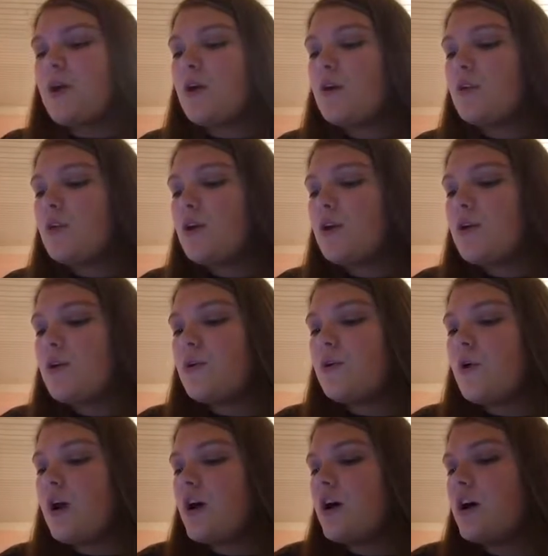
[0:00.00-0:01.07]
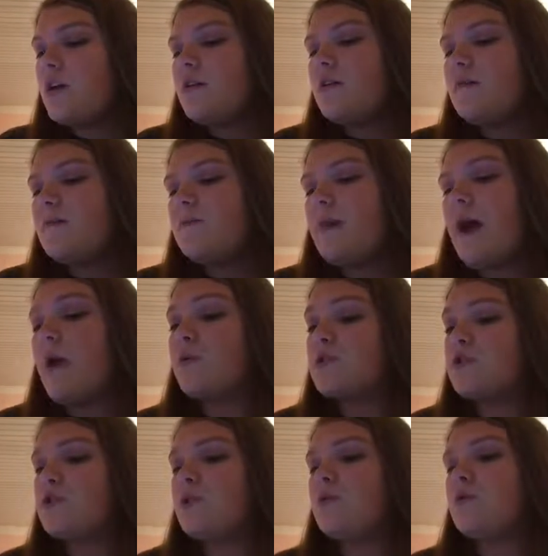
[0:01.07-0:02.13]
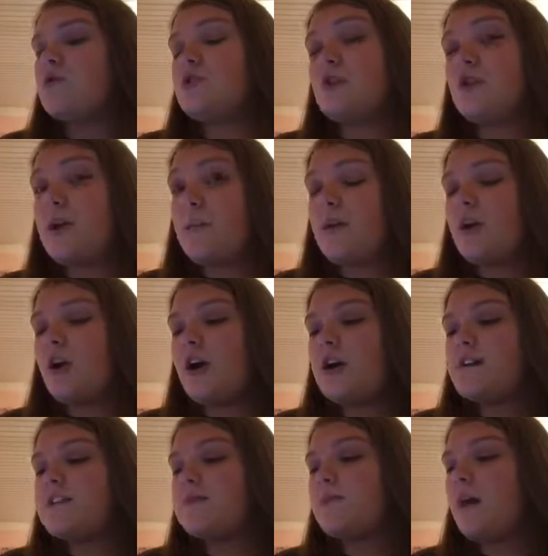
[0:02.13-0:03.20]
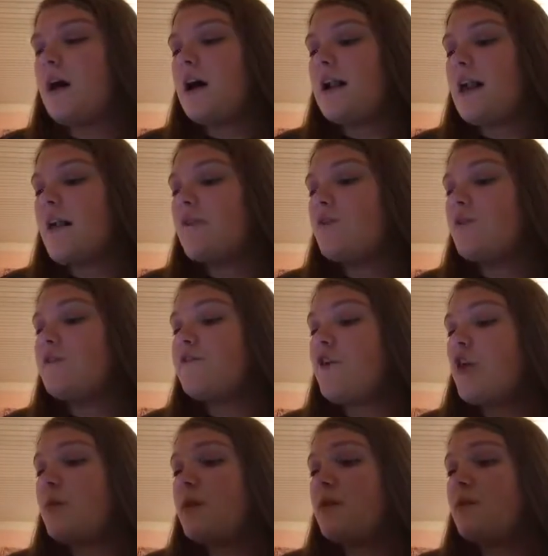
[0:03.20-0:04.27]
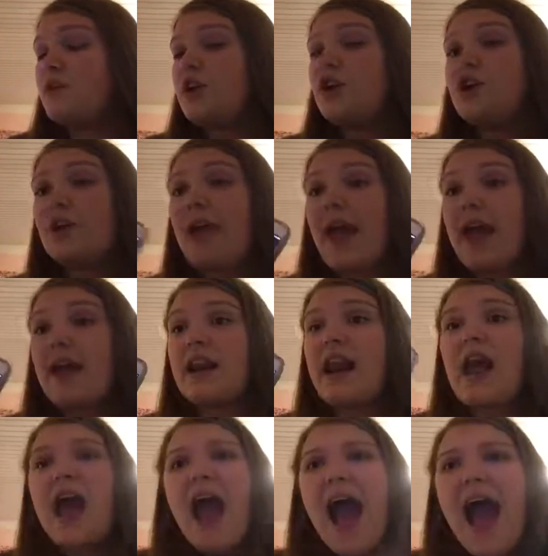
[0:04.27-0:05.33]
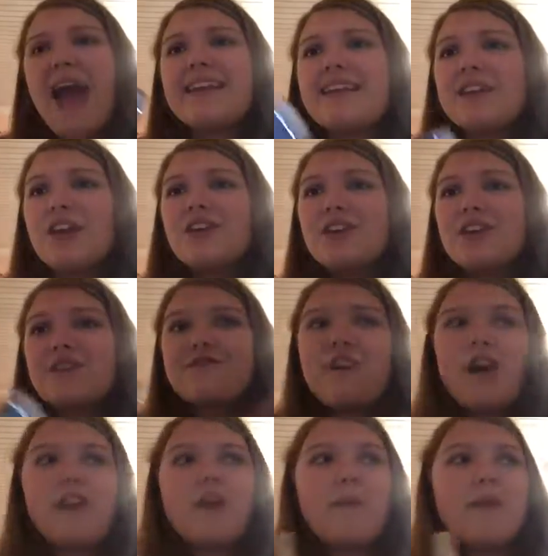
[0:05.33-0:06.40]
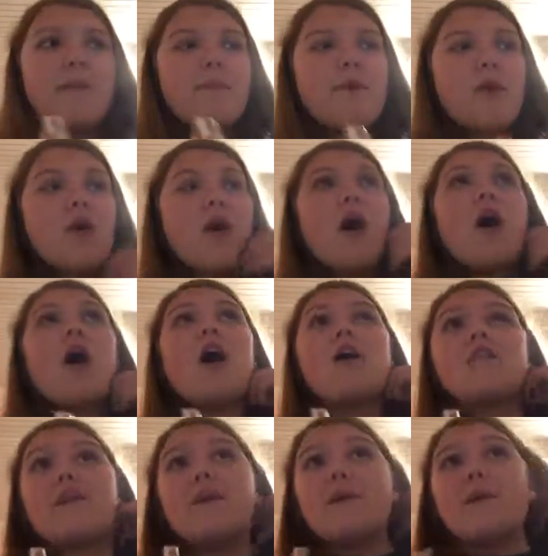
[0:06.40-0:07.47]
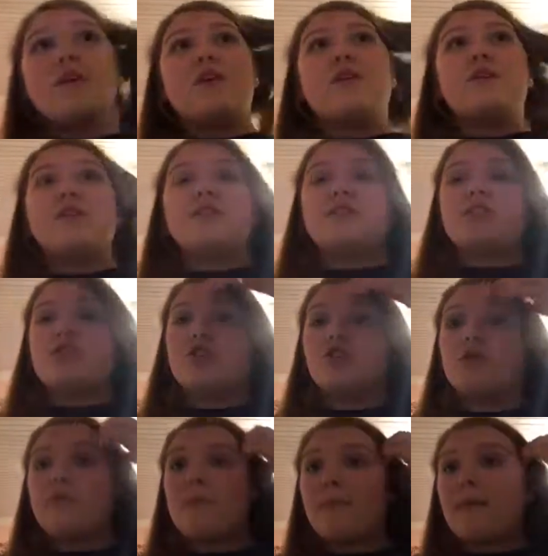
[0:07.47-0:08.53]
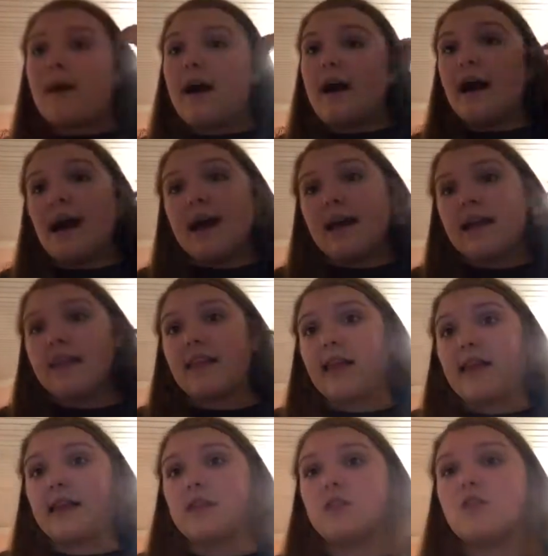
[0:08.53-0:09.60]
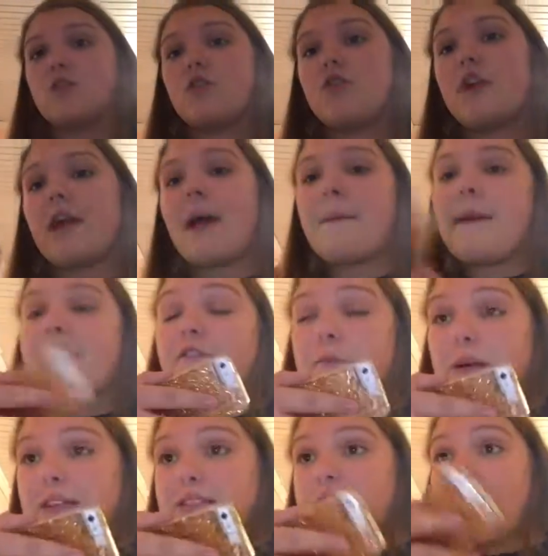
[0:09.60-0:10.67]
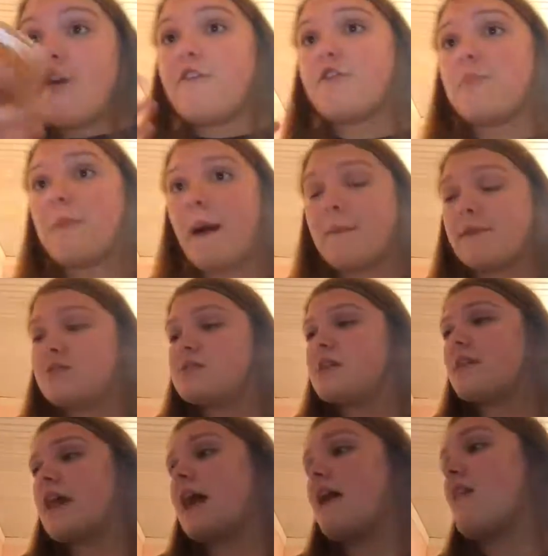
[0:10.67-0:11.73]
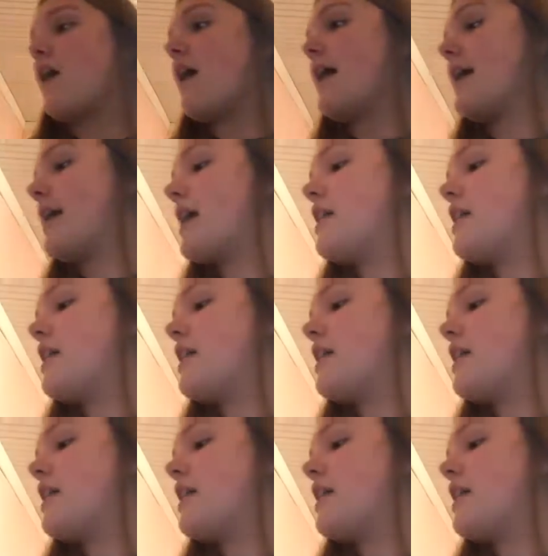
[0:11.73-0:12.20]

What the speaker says: Hulu, Power School to look at my grades, Spotty. If you want to follow me on here, you can. I didn't know that you could follow people on there, but you can listen to my, like, little thing I made for myself with my music that I like.